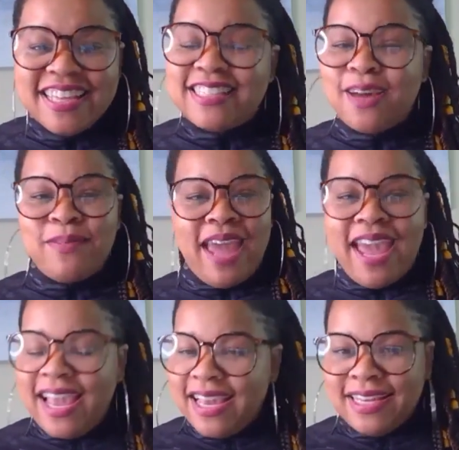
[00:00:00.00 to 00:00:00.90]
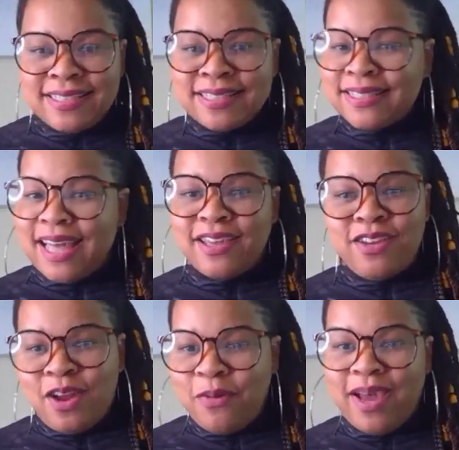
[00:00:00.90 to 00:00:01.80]
some days it's like you
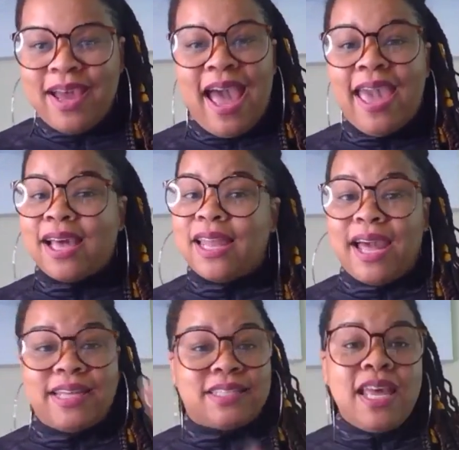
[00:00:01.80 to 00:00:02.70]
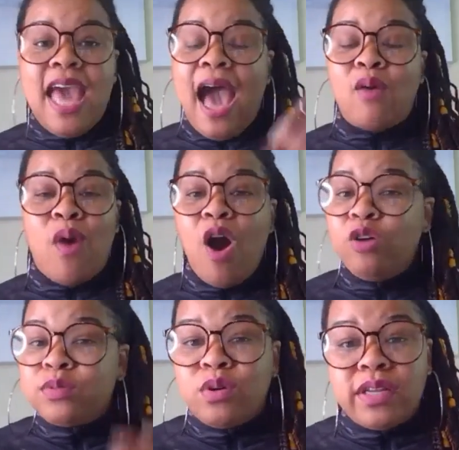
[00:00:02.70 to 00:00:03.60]
know what i had clients i would
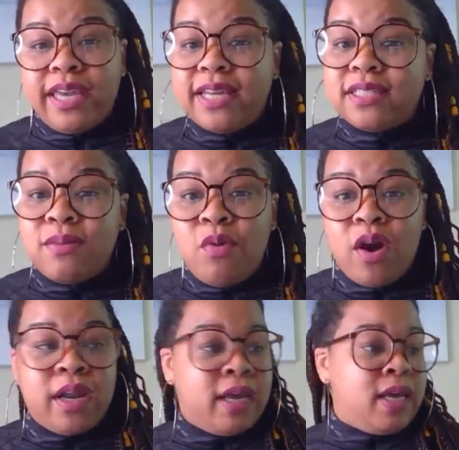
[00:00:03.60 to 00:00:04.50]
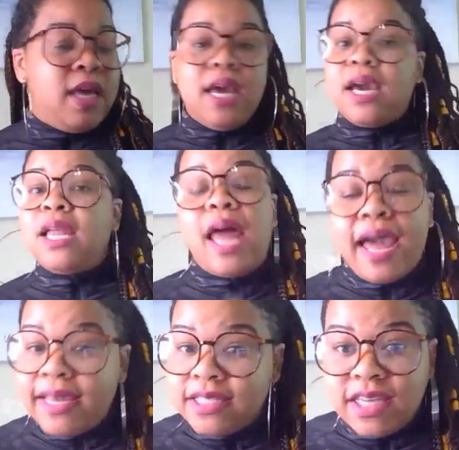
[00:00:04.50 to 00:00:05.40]
homeschool the kids in the morning
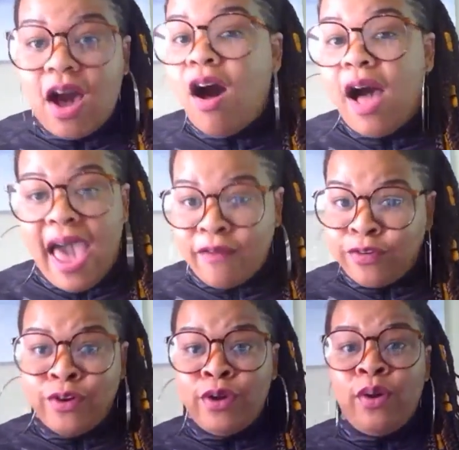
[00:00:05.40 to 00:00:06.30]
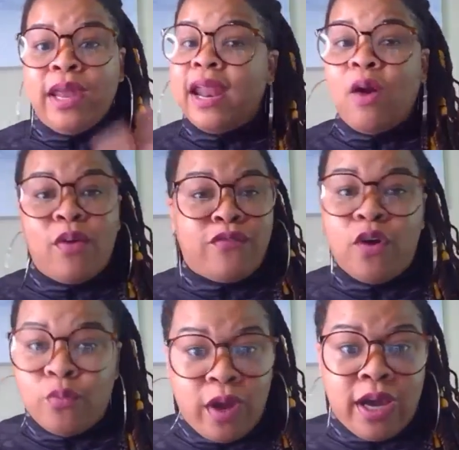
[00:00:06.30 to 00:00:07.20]
clients all afternoon and i went
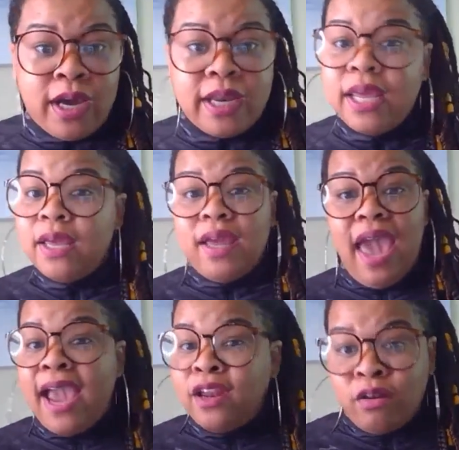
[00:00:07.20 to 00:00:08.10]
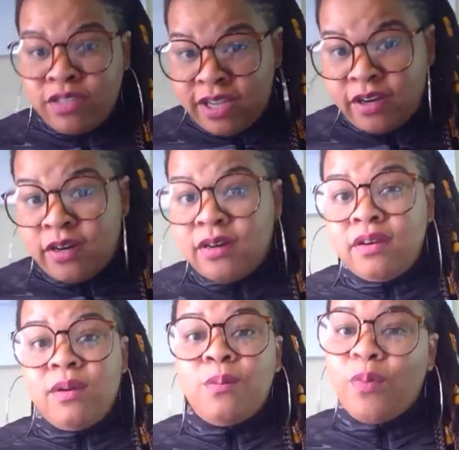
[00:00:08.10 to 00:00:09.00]
for a run ain't no dinner
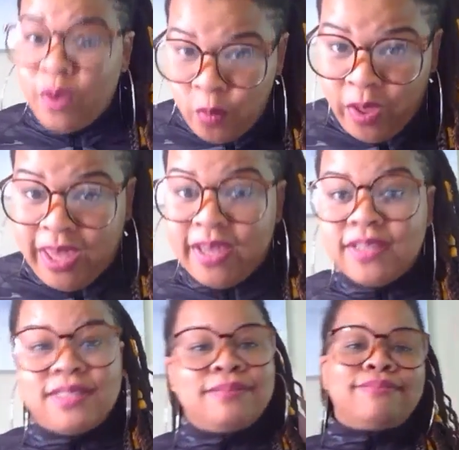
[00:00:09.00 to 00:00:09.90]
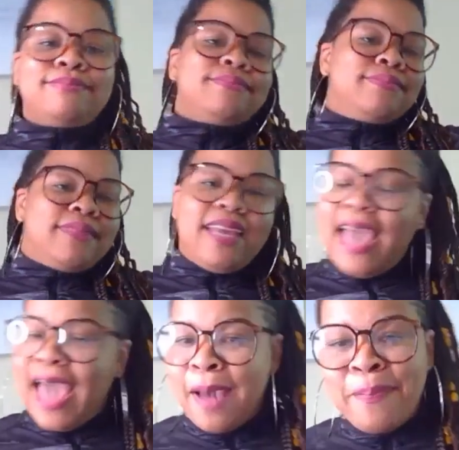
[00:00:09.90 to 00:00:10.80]
bring wings
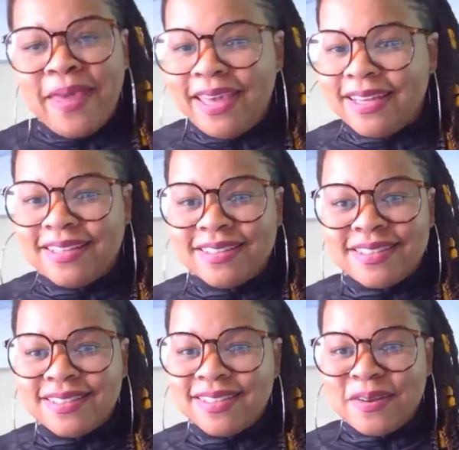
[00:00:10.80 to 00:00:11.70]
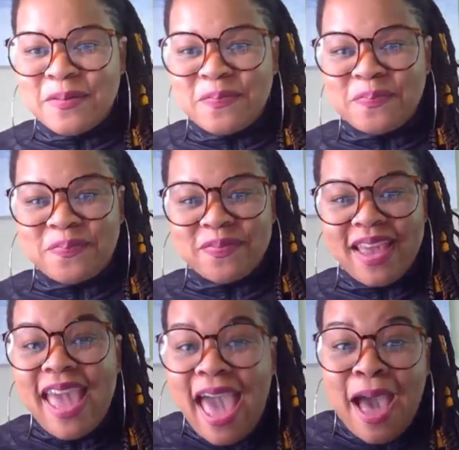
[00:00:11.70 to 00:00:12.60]
it happens
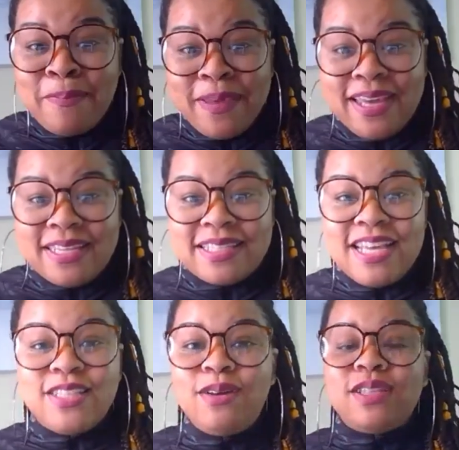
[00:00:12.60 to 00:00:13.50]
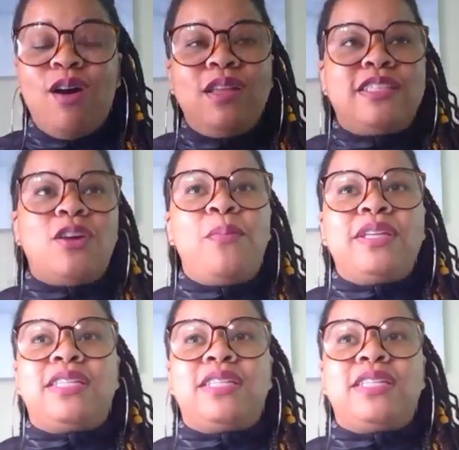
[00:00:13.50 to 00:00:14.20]
it happens. So it's only so much